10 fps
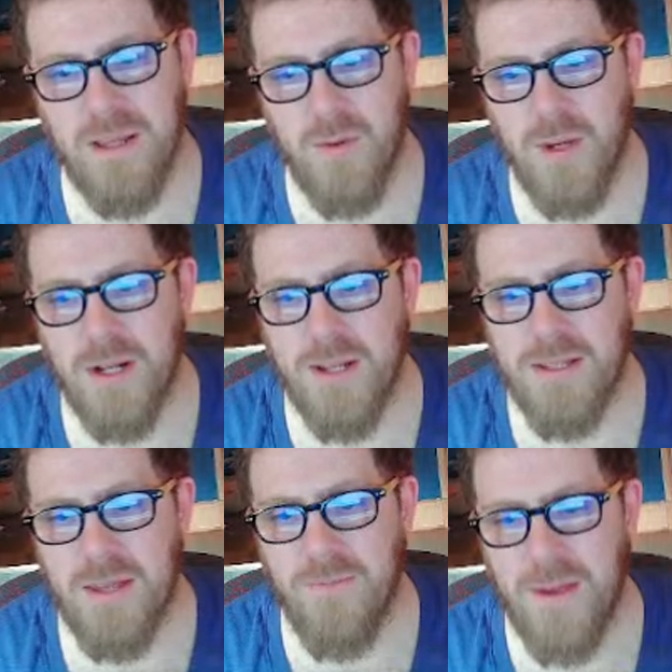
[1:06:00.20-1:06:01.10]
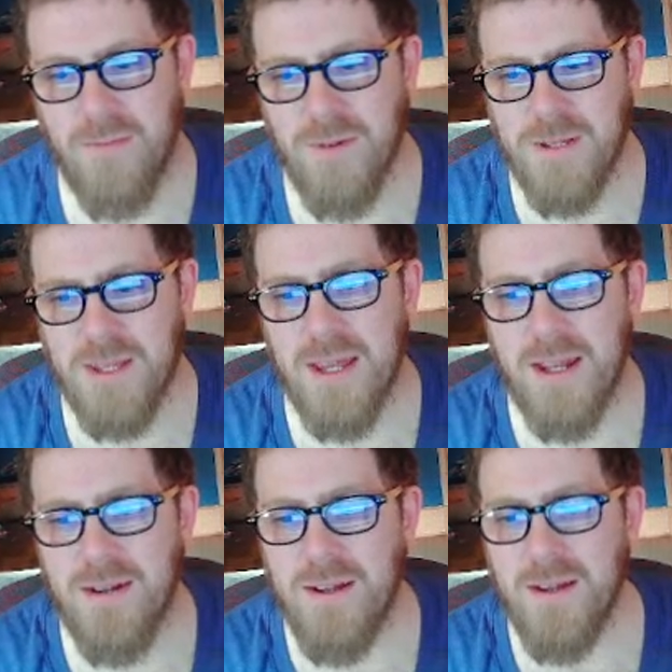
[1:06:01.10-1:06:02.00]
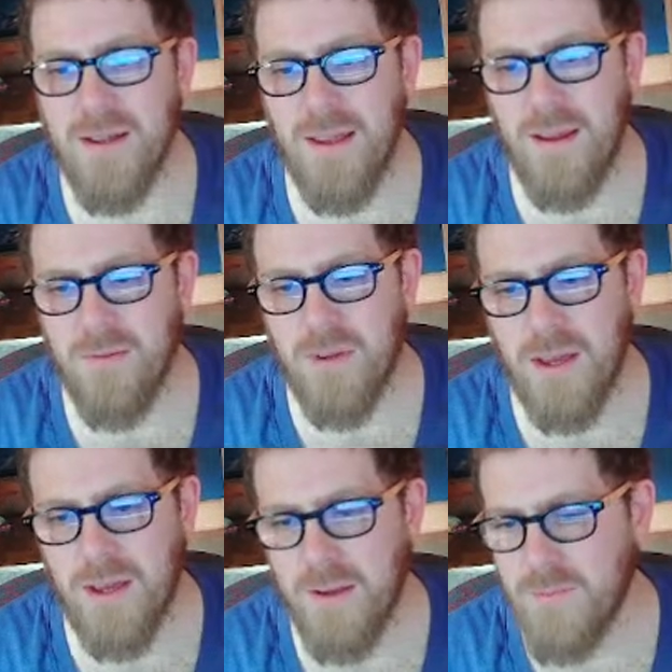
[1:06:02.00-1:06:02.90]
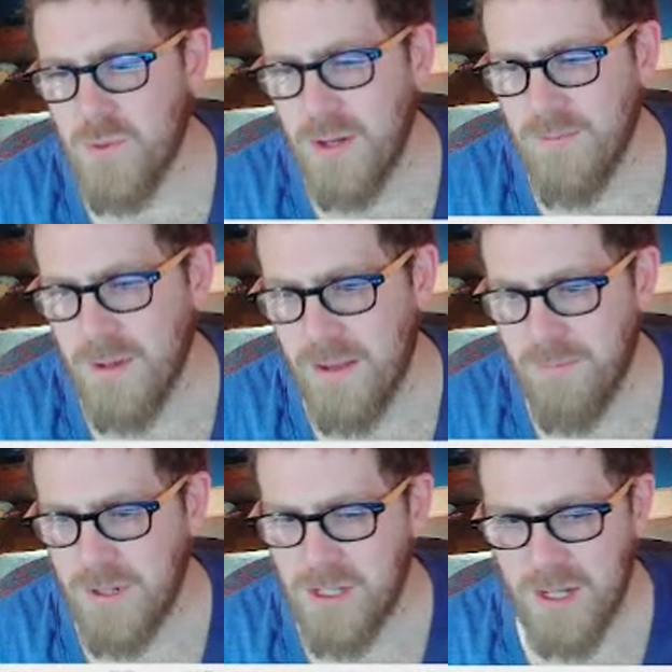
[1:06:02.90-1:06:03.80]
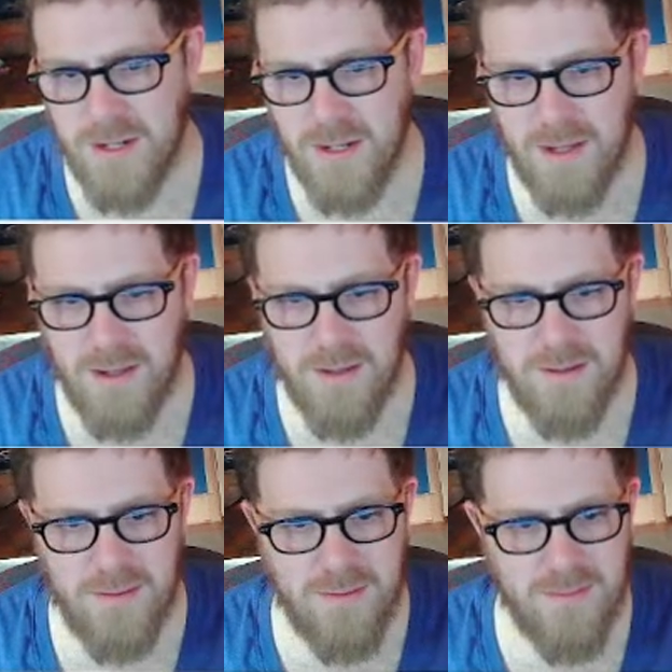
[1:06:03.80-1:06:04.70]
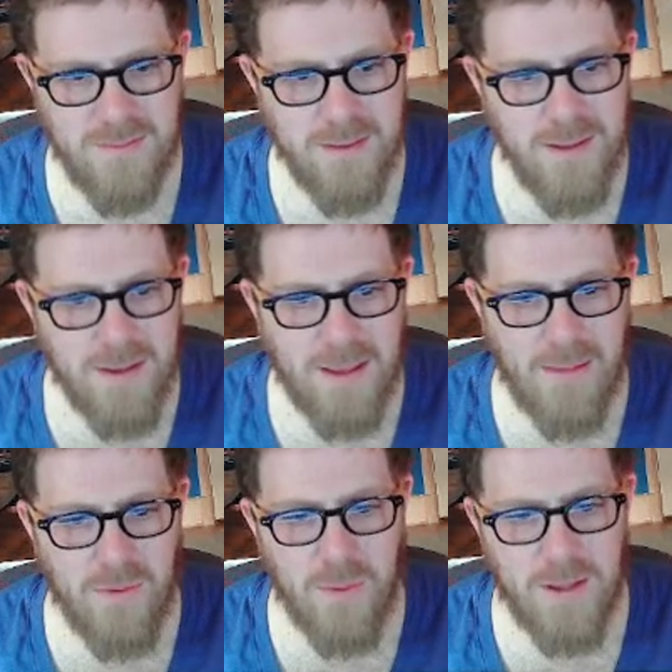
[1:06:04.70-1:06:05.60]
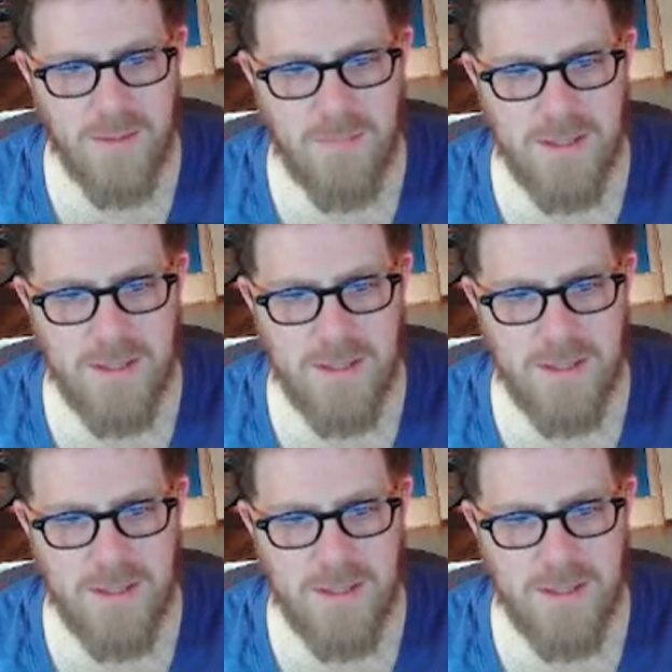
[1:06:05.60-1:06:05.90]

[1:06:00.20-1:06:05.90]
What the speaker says: bin as their favourite scene. In 25, picture editor gave the wheelie bin